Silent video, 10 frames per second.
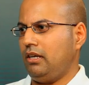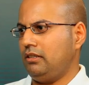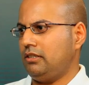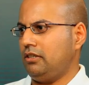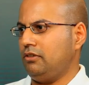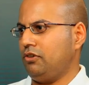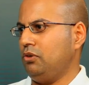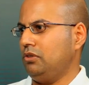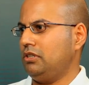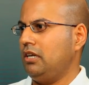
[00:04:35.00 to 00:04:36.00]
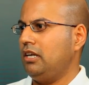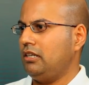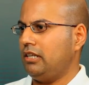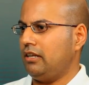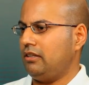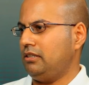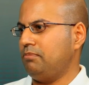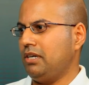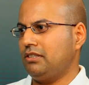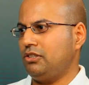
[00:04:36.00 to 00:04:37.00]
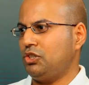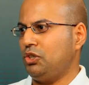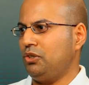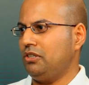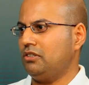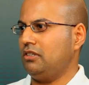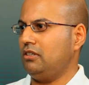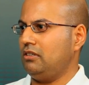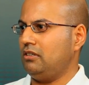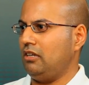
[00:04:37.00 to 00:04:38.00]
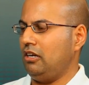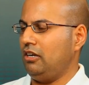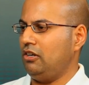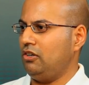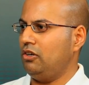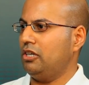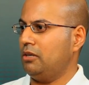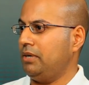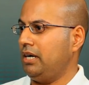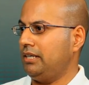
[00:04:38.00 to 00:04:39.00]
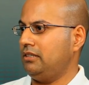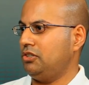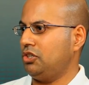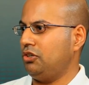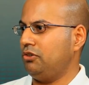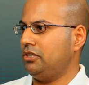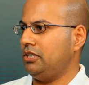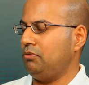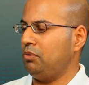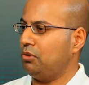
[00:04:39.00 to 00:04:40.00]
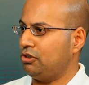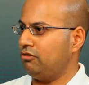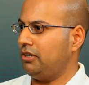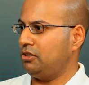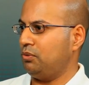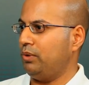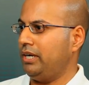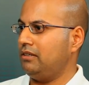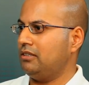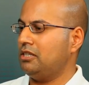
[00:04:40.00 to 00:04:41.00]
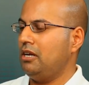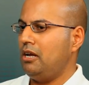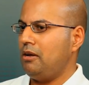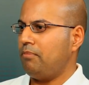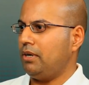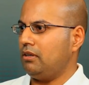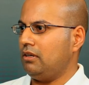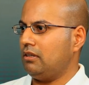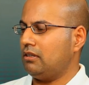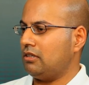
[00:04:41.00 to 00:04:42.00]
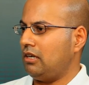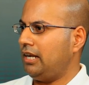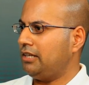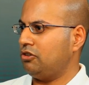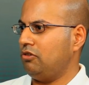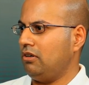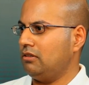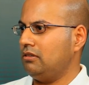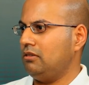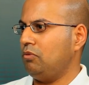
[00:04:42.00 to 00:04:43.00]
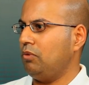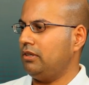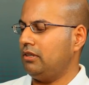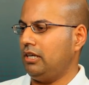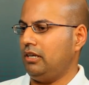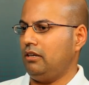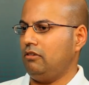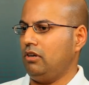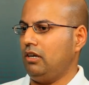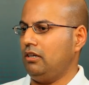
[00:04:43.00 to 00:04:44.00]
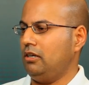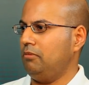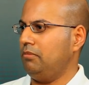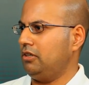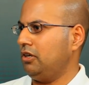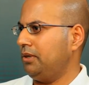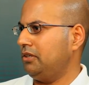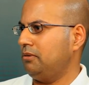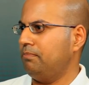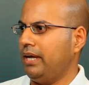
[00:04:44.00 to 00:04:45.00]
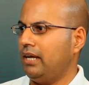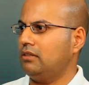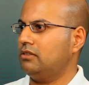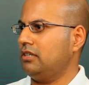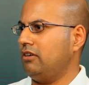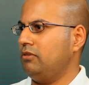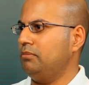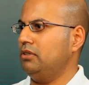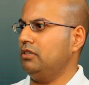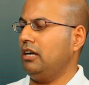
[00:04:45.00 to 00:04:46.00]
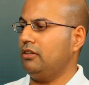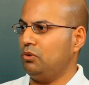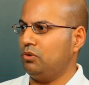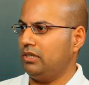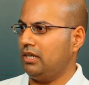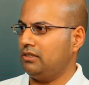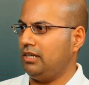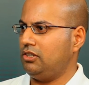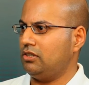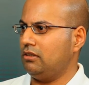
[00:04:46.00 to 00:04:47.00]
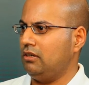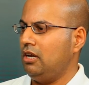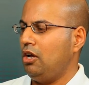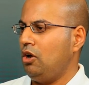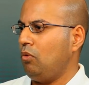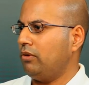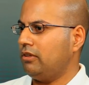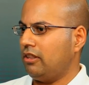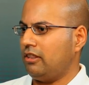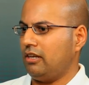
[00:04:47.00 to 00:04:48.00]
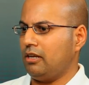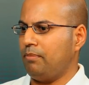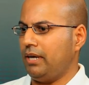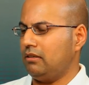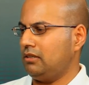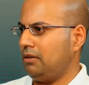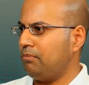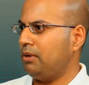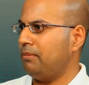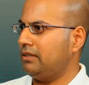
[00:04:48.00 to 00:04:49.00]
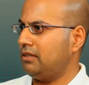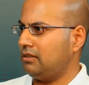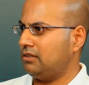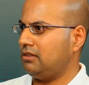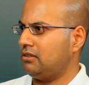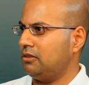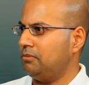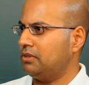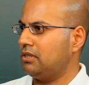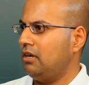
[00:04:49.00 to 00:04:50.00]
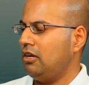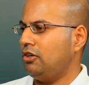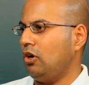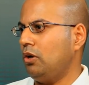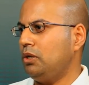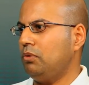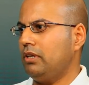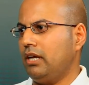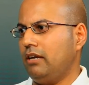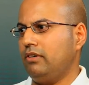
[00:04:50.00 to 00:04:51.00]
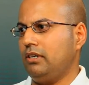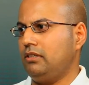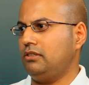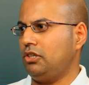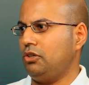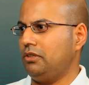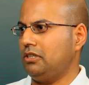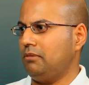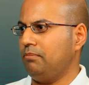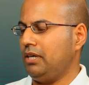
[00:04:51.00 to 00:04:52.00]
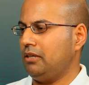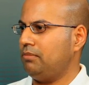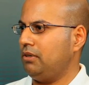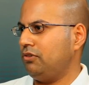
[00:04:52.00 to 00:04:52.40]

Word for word: Indeed, of course. Now, these master's students, they're uh, learning about I T security. We want to raise awareness, but later on, when they um, going into banks, government, other organization, when they think about implementing systems, not only will they have I T security in mind, but of